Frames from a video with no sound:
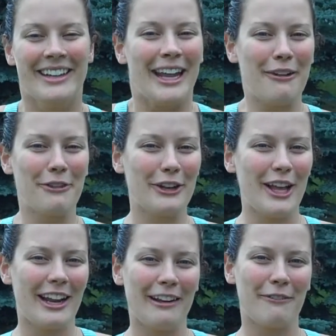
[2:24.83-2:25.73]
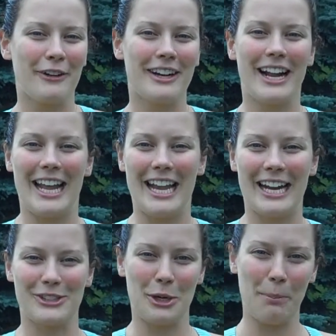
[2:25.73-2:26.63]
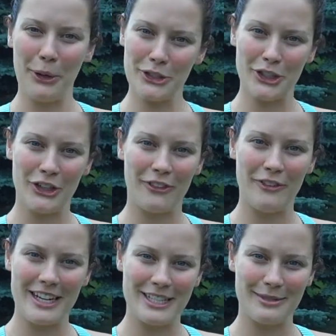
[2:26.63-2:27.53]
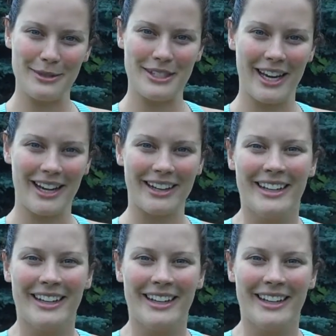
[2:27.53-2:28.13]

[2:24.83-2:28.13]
If you're looking for an extra push in your fitness routine,